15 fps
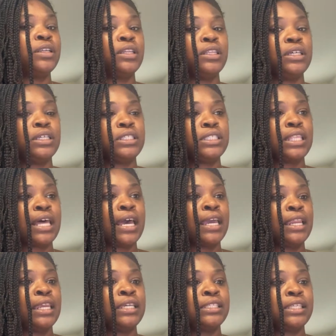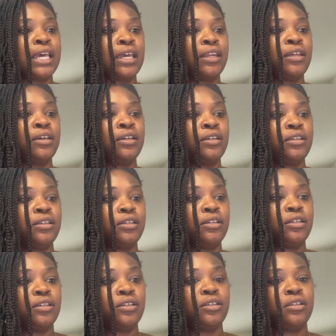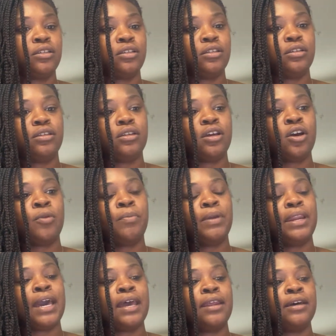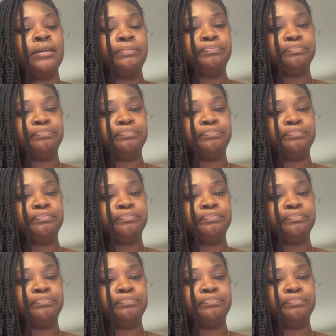looks like, let's kind of open that up.